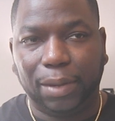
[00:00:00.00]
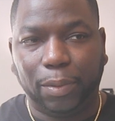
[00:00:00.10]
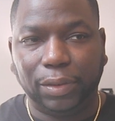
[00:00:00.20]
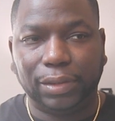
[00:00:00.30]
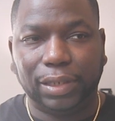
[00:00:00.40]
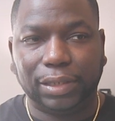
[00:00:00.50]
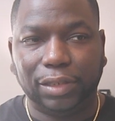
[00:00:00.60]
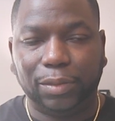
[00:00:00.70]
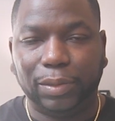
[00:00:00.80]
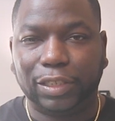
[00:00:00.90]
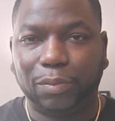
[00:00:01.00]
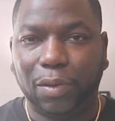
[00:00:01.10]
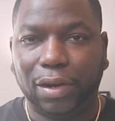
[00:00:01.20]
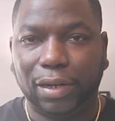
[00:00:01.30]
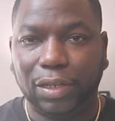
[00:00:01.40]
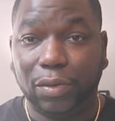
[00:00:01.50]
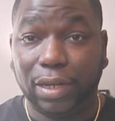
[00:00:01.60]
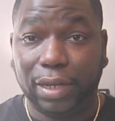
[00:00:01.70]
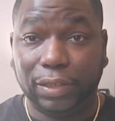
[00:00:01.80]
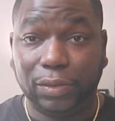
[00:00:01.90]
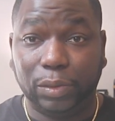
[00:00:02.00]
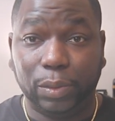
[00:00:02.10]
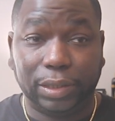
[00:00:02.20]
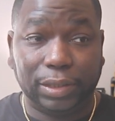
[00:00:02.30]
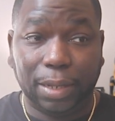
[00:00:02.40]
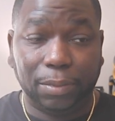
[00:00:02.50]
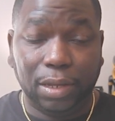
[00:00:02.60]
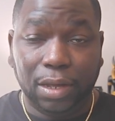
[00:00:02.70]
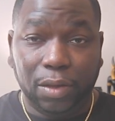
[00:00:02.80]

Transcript: And a person that's a little bit smarter than you can get you to accept